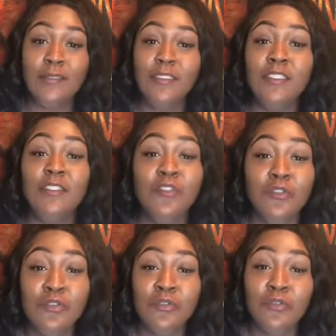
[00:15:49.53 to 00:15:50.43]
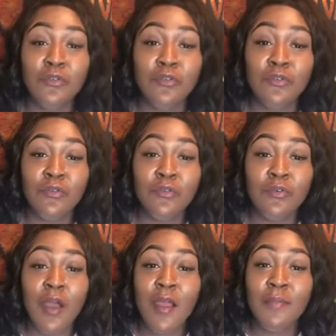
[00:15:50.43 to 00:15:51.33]
you
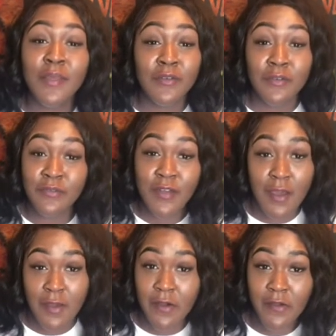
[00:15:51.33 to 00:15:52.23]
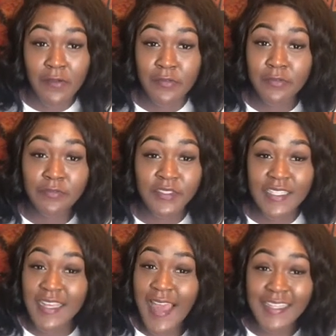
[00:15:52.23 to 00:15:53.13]
are beautiful.
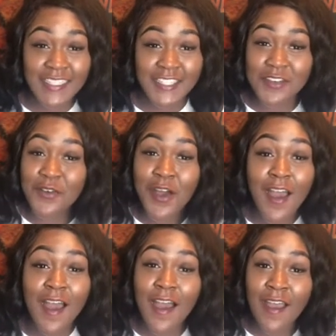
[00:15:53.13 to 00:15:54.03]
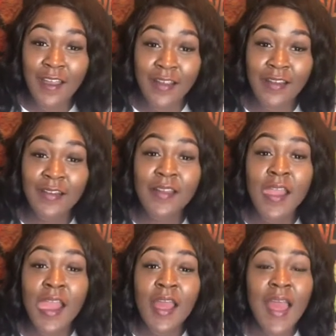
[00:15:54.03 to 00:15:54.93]
Yes, you
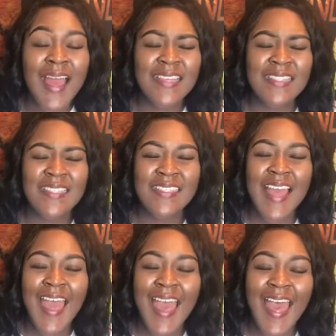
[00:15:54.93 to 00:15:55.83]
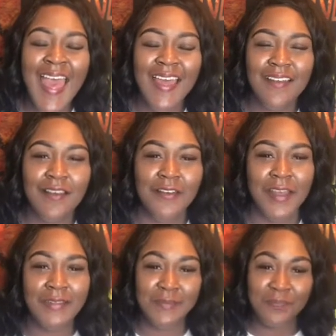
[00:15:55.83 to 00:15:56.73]
are. I said,
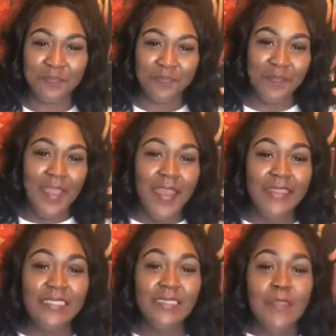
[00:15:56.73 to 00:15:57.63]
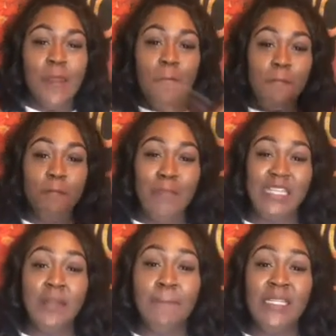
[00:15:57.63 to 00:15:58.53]
okay. Mind
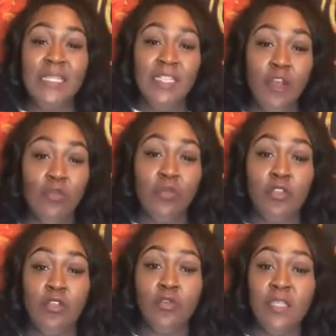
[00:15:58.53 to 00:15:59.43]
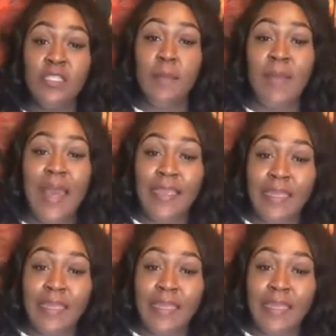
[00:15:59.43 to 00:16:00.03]
your business, yo. You need to mind